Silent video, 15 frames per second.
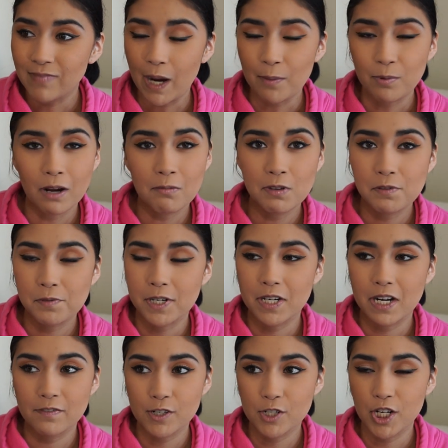I probably would
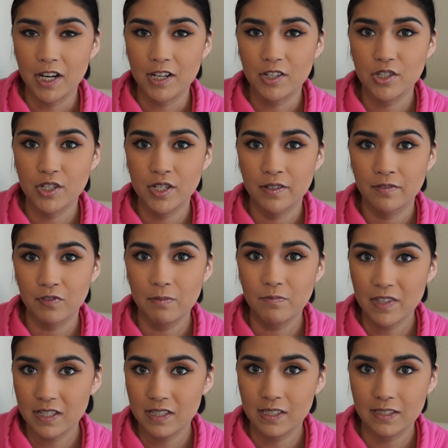never change from
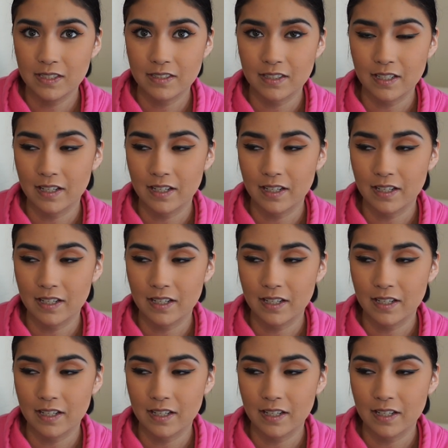this.